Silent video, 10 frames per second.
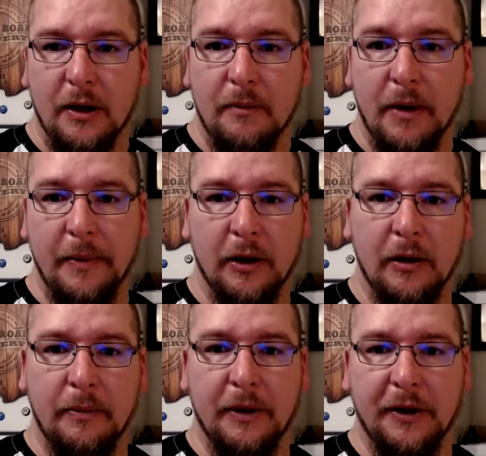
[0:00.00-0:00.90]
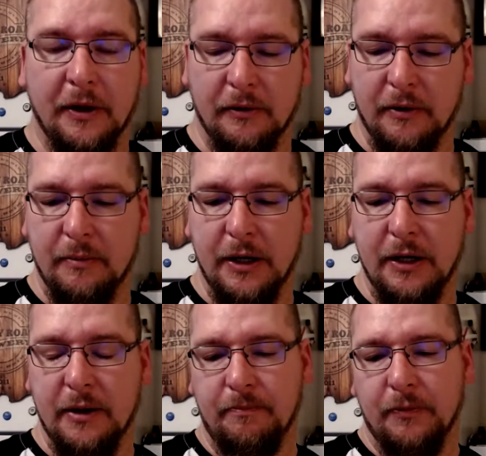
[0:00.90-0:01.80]
maybe a little bit thicker than
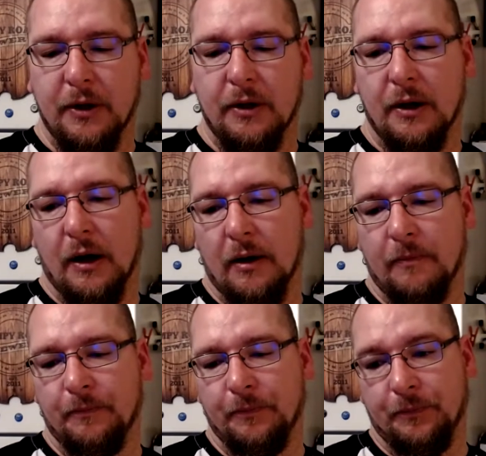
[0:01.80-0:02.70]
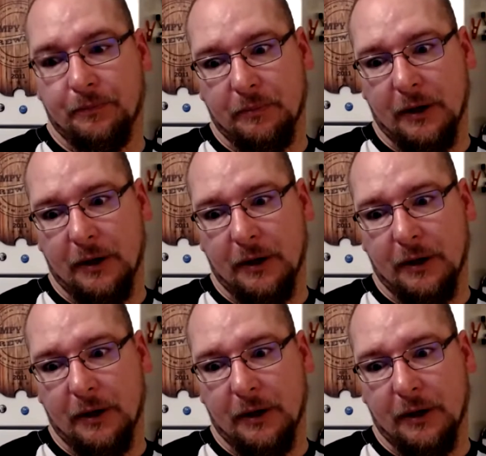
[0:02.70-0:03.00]
medium, but